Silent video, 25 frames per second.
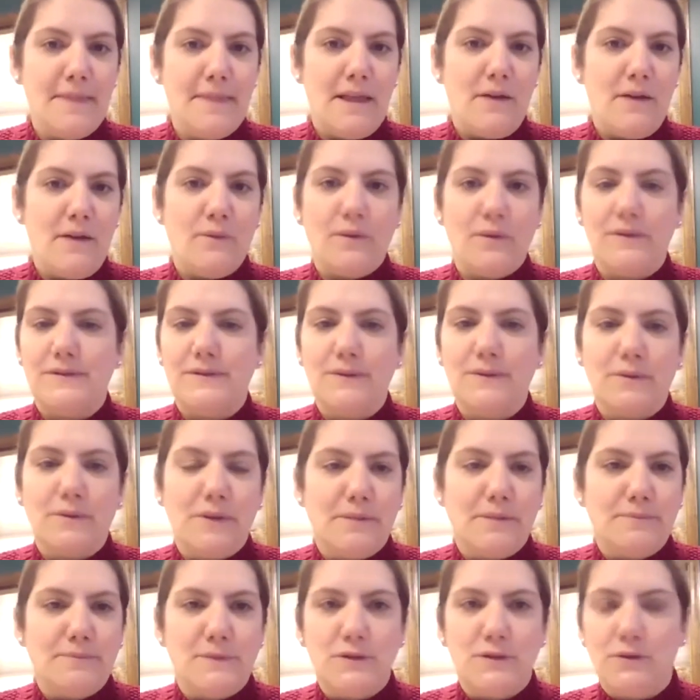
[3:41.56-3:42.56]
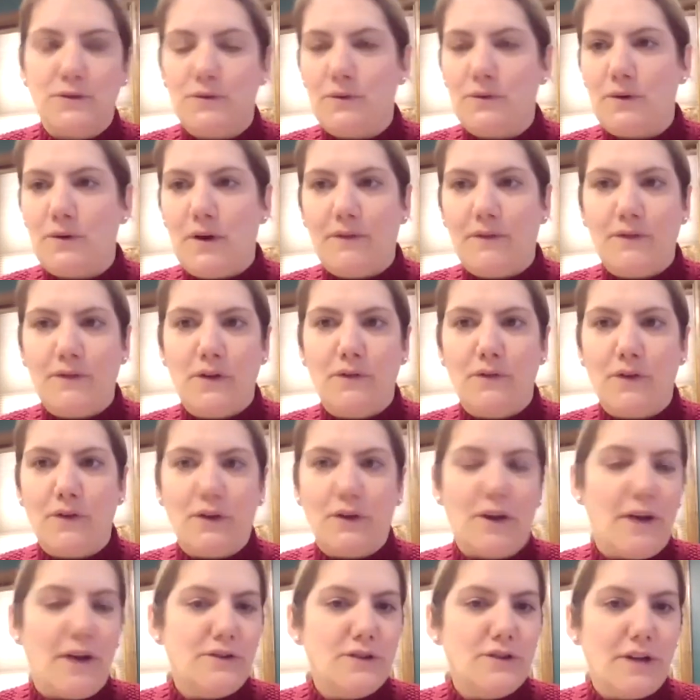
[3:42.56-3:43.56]
we sold them to a few of our
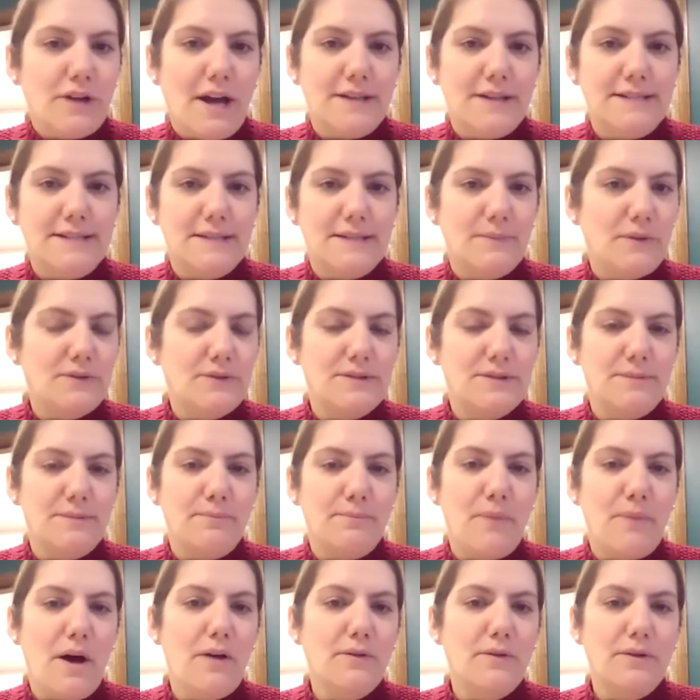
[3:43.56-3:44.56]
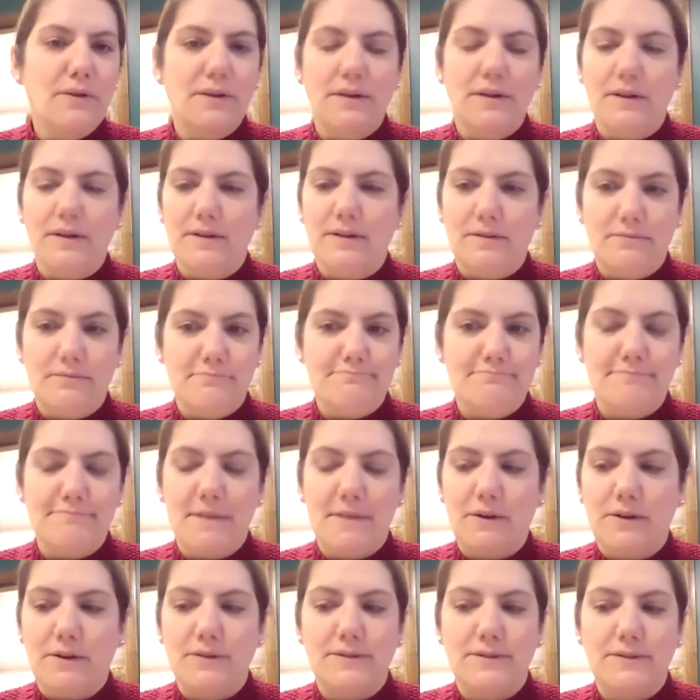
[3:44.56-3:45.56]
larger customers in bulk, and
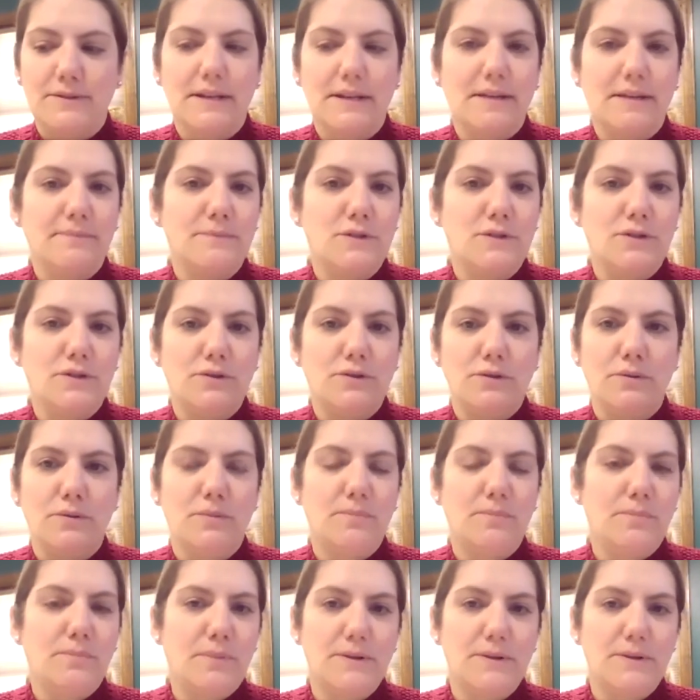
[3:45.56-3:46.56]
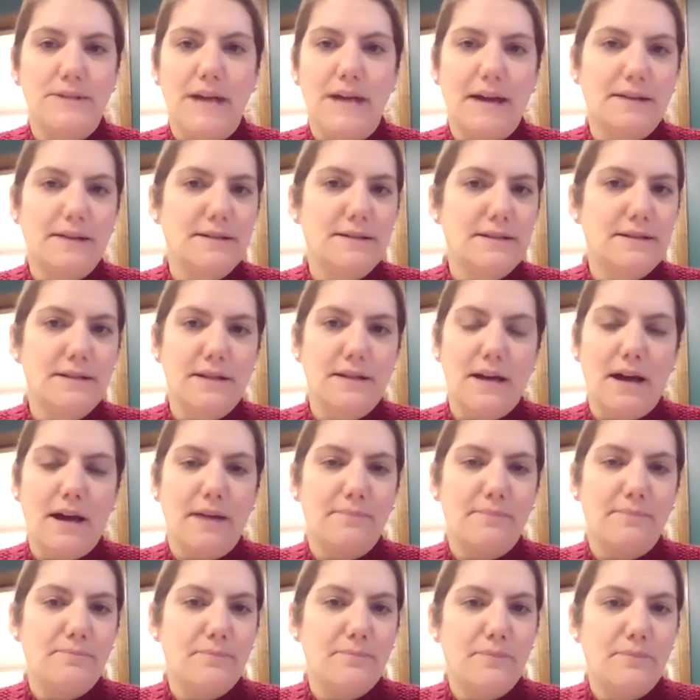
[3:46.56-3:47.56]
they're using them to protect
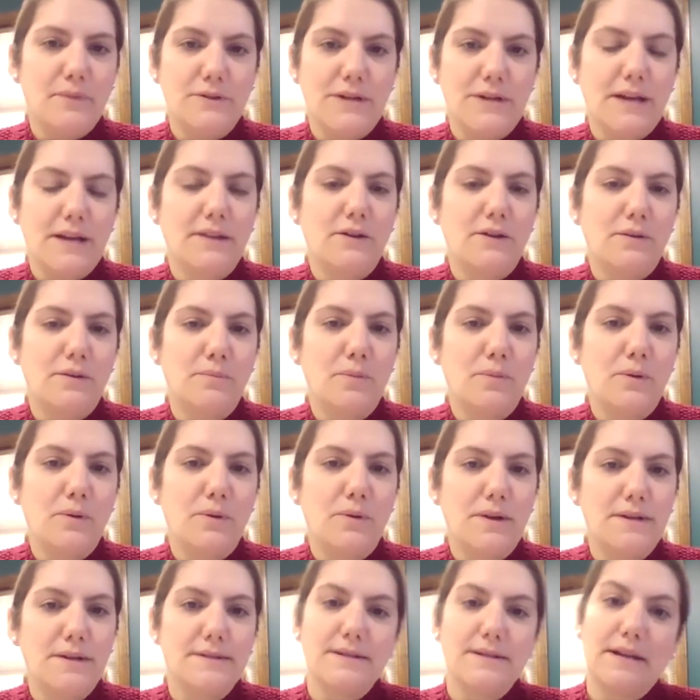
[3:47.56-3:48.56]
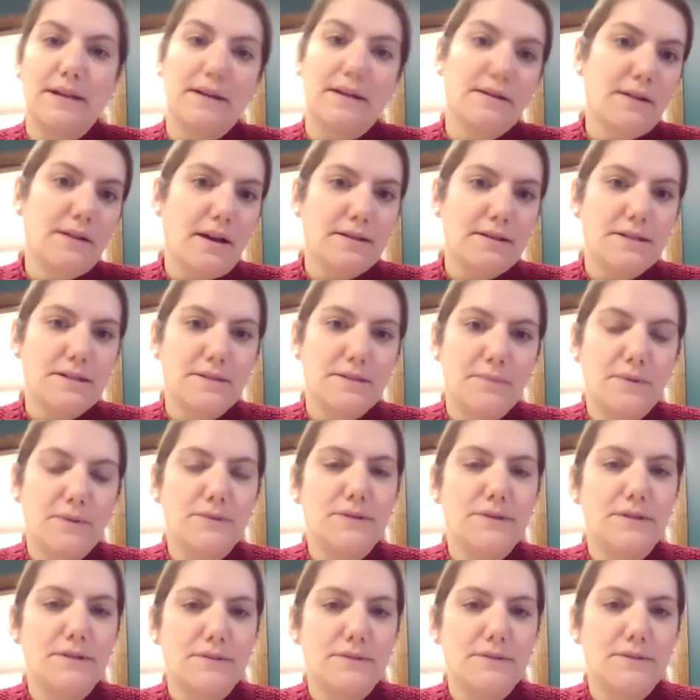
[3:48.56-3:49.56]
their employees and
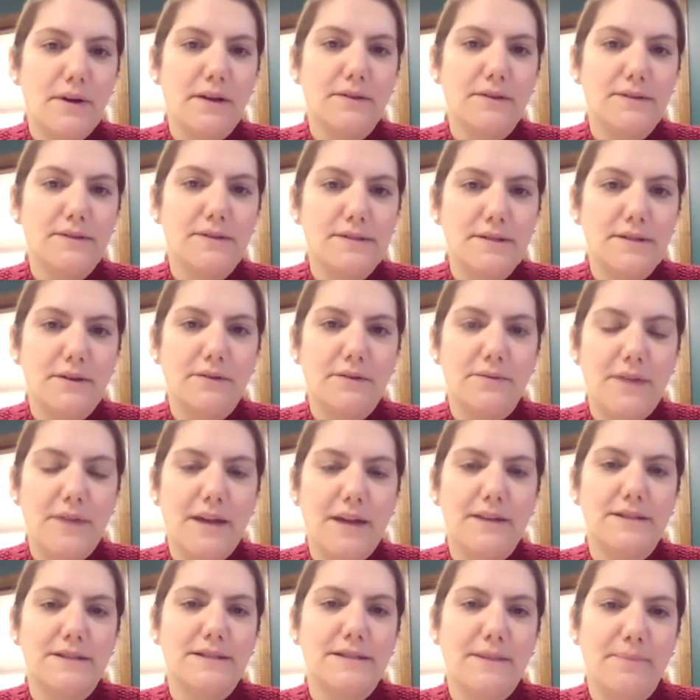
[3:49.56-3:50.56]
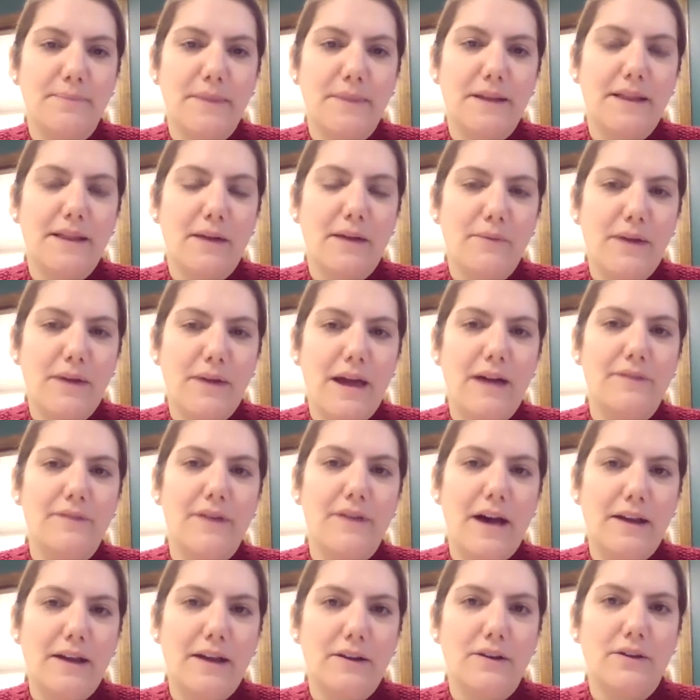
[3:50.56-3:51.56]
customers as well. So that is something that we have
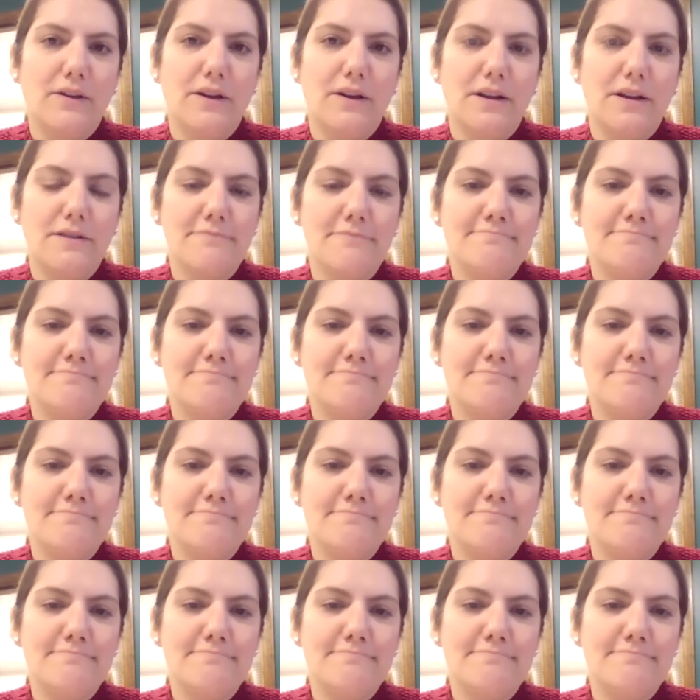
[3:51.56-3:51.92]
added on.